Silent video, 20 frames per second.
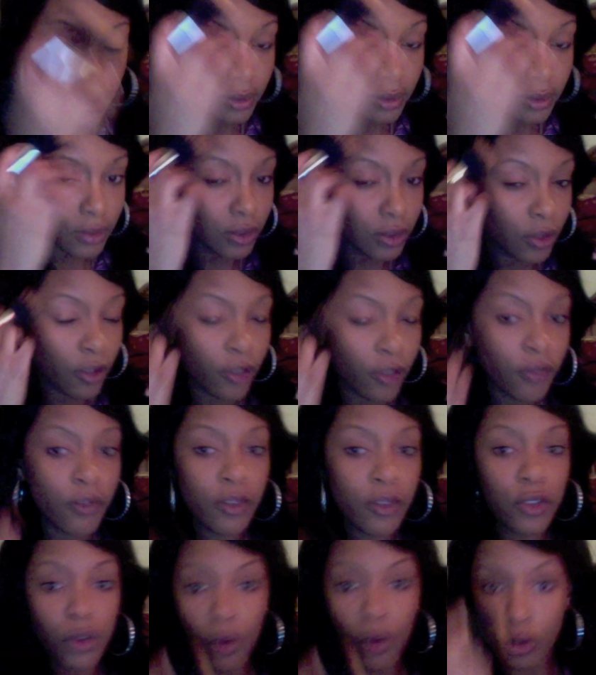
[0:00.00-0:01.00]
you know, if
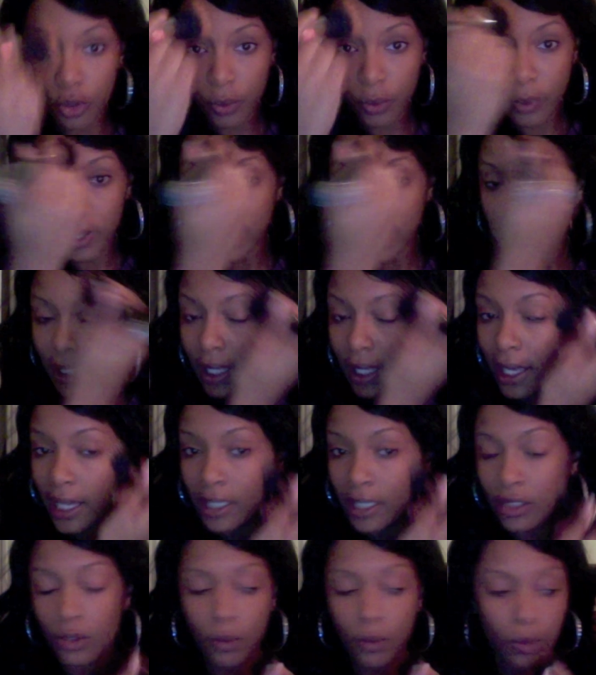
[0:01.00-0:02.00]
you're on your way to
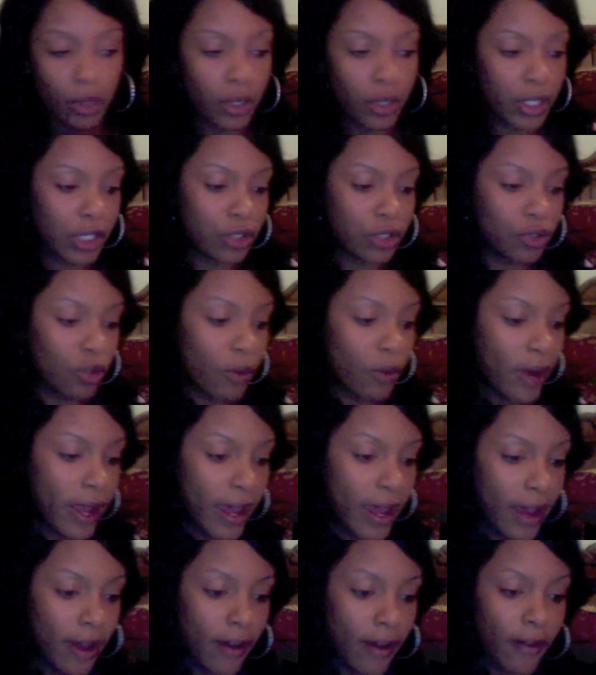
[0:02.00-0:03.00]
class or work and you don't
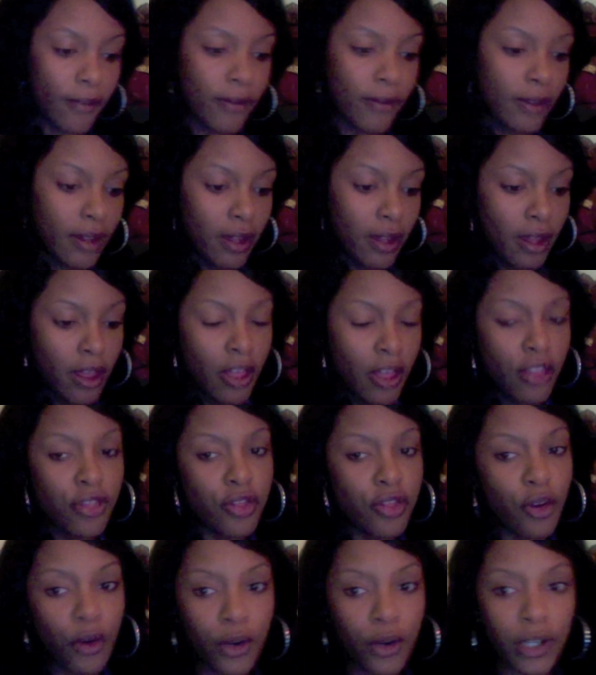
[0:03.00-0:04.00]
have
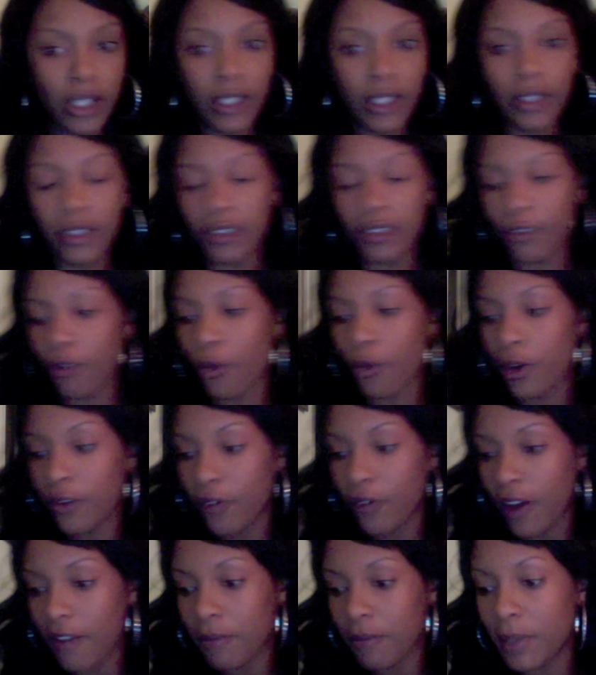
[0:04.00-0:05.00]
30 to
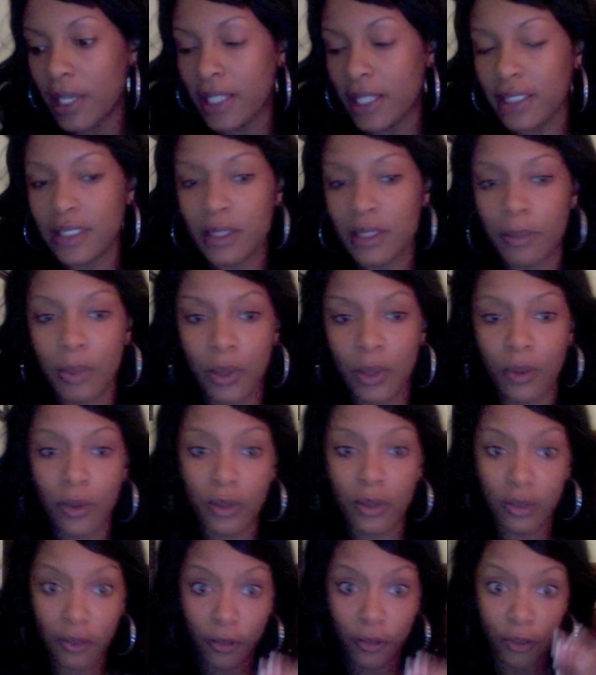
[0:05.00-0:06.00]
45 minutes to put
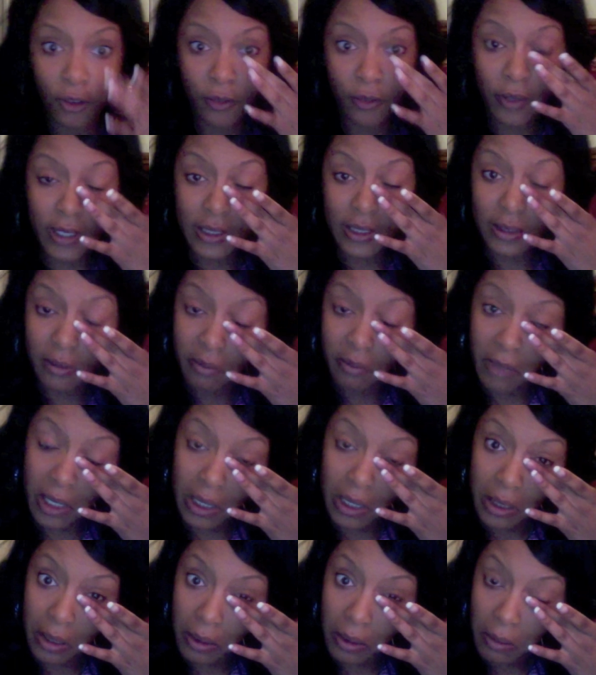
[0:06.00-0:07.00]
on your full face of
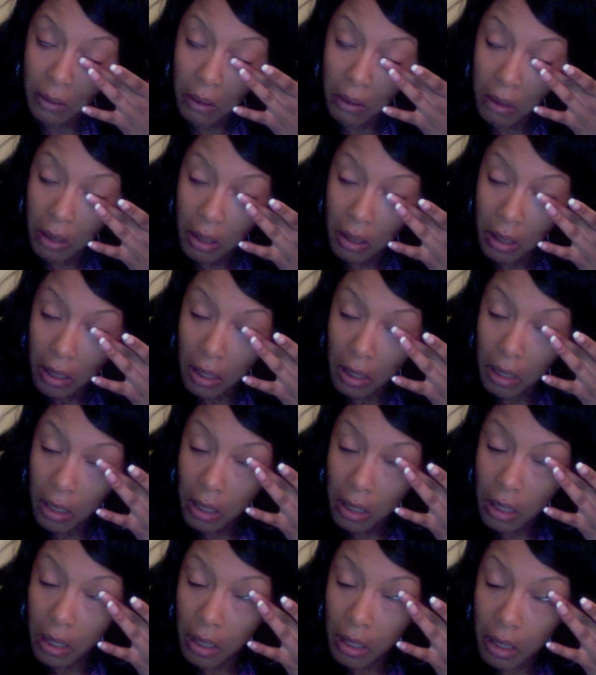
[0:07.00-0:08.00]
makeup,
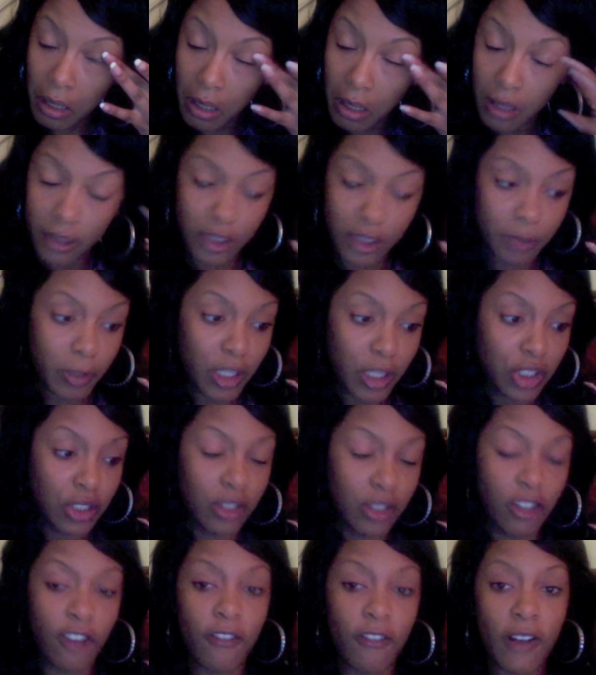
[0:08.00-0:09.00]

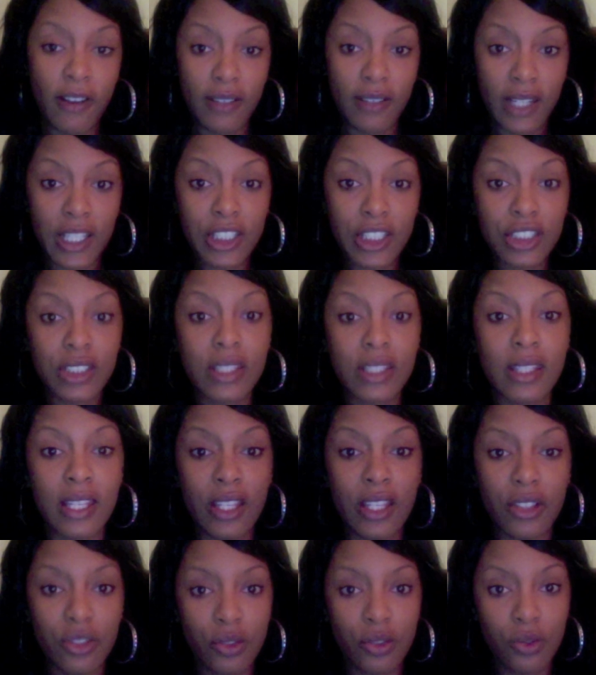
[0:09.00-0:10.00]
especially your foundation,
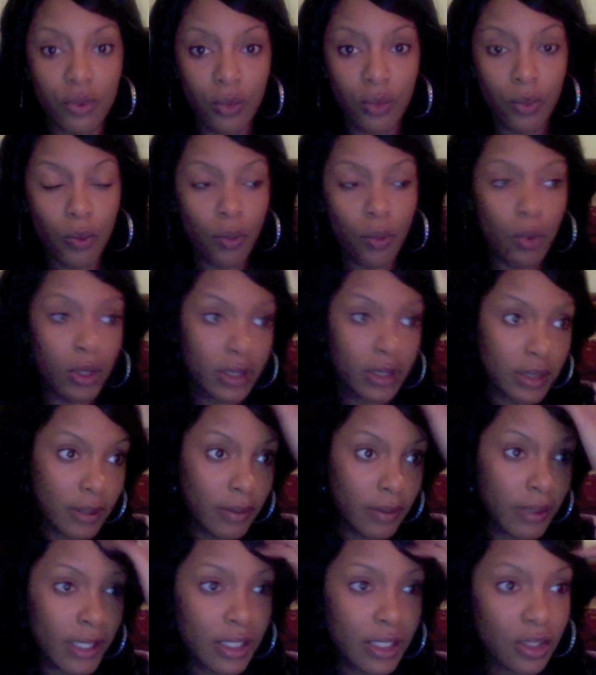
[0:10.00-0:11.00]
then you want
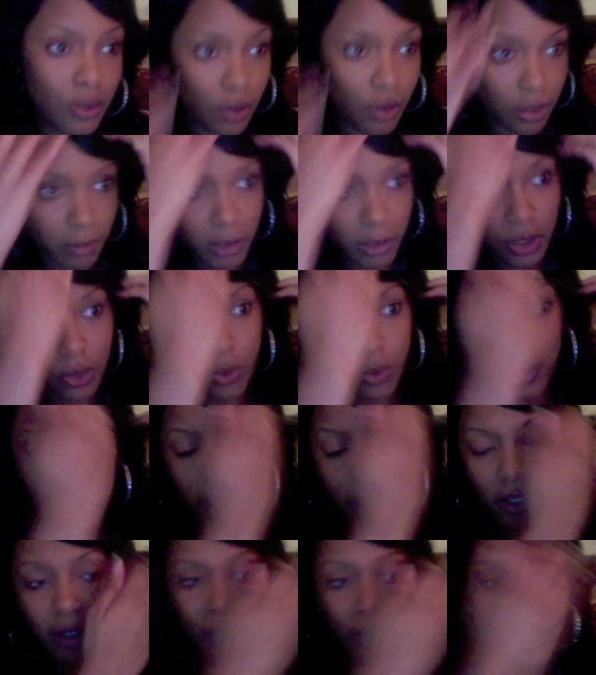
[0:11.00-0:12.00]
something that's going to be
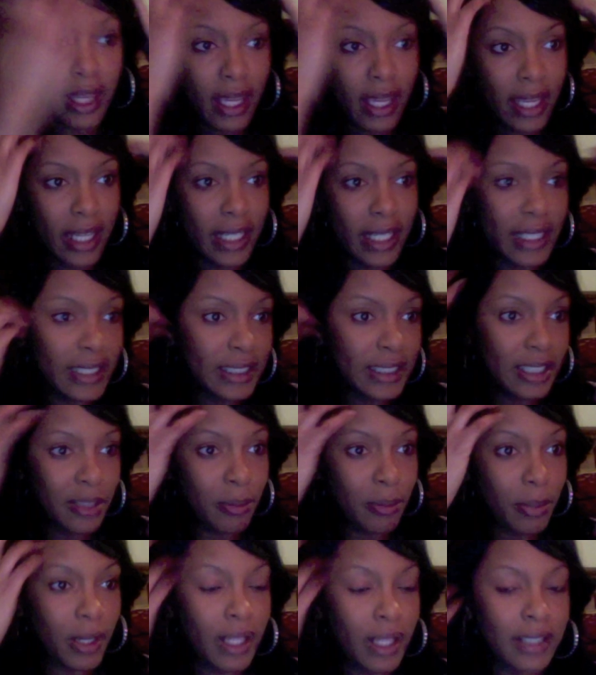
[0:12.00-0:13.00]
quick and easy
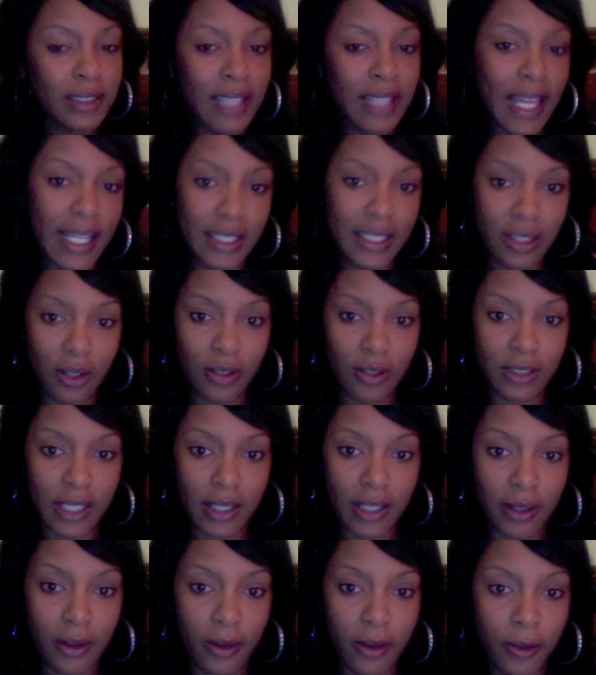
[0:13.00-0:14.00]
but lasts all day
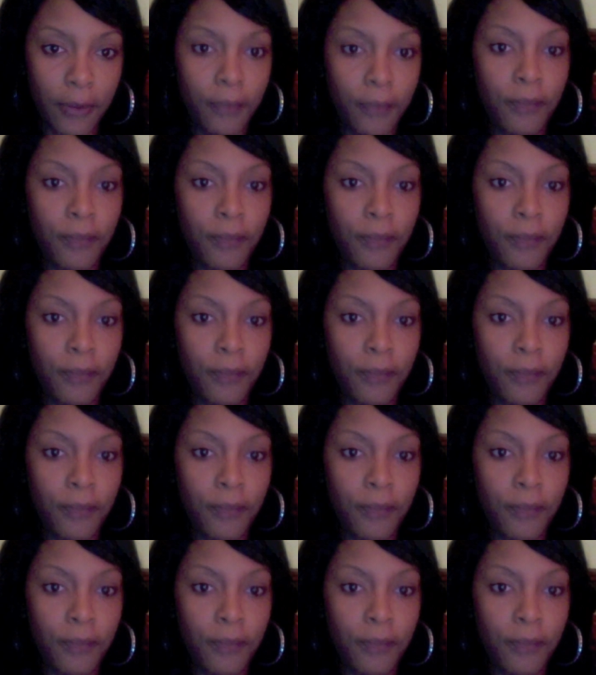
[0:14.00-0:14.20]
long